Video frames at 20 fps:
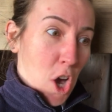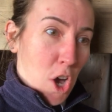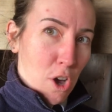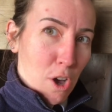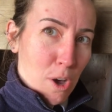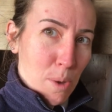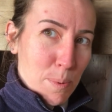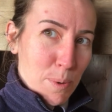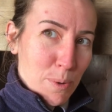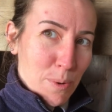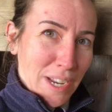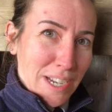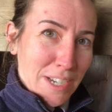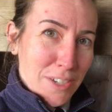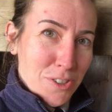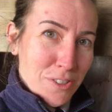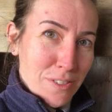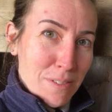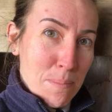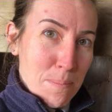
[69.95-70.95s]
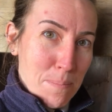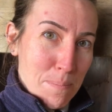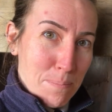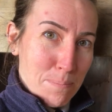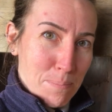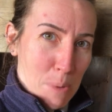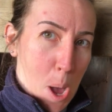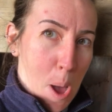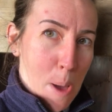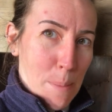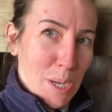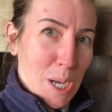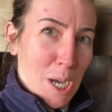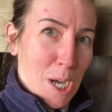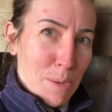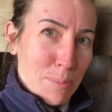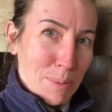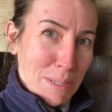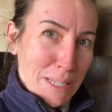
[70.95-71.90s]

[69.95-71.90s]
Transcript: Operation Bar